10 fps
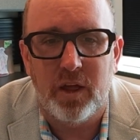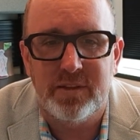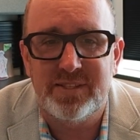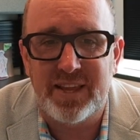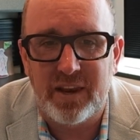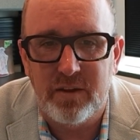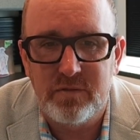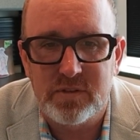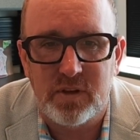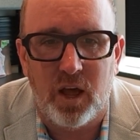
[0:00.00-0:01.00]

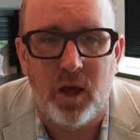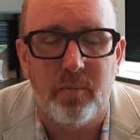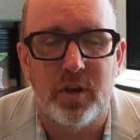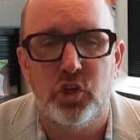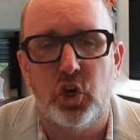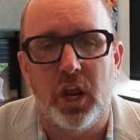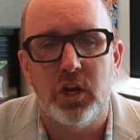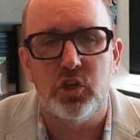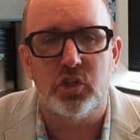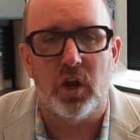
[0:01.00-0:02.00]
incentives and
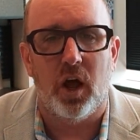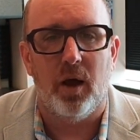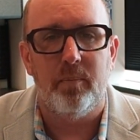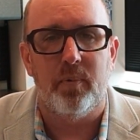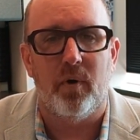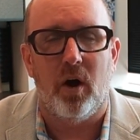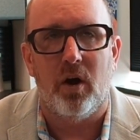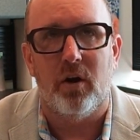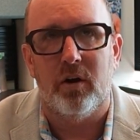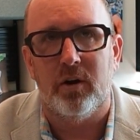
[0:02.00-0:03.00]
change up
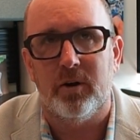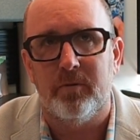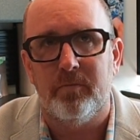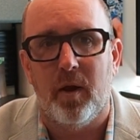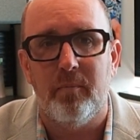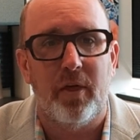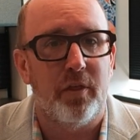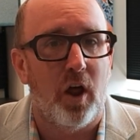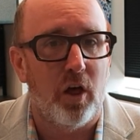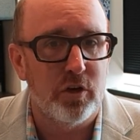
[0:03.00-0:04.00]
our
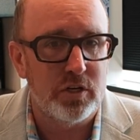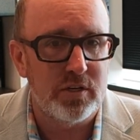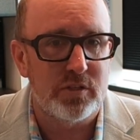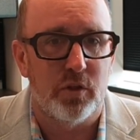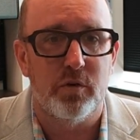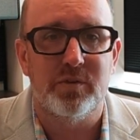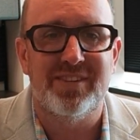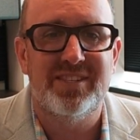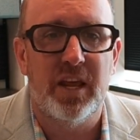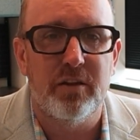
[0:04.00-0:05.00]
methodologies. So there was
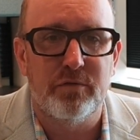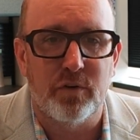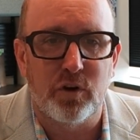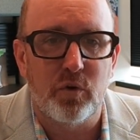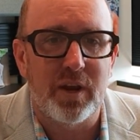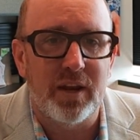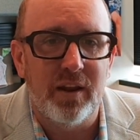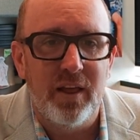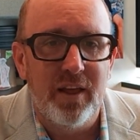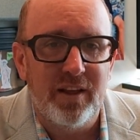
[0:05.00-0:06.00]
incentives for
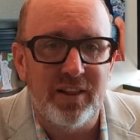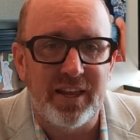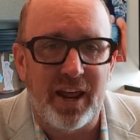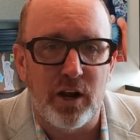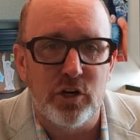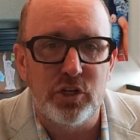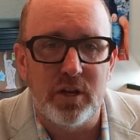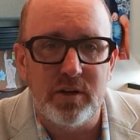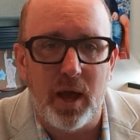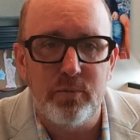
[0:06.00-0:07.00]
clean energy
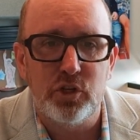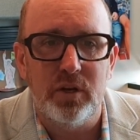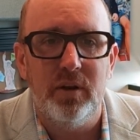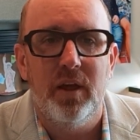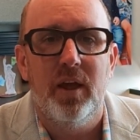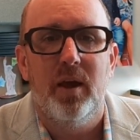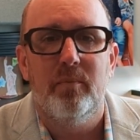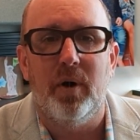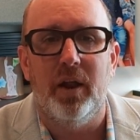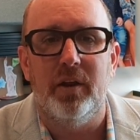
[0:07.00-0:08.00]
adoption,
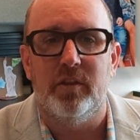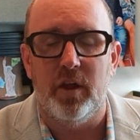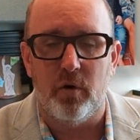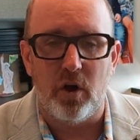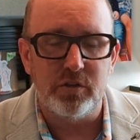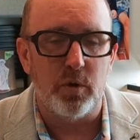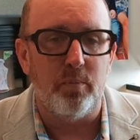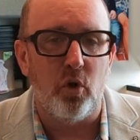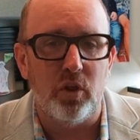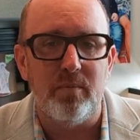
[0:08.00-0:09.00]
but they're also
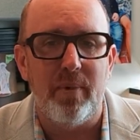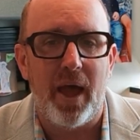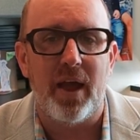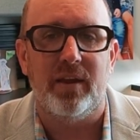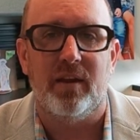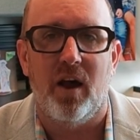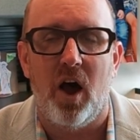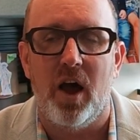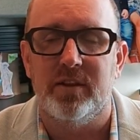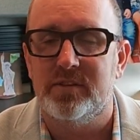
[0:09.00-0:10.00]
pulling back
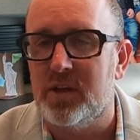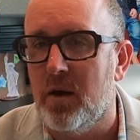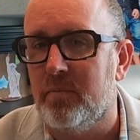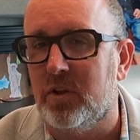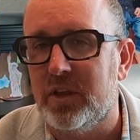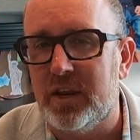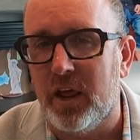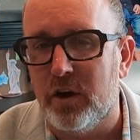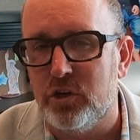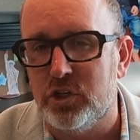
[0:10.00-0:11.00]
on some clean
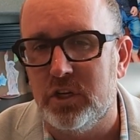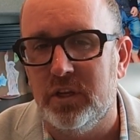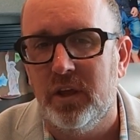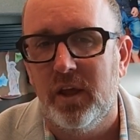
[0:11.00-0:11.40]
energy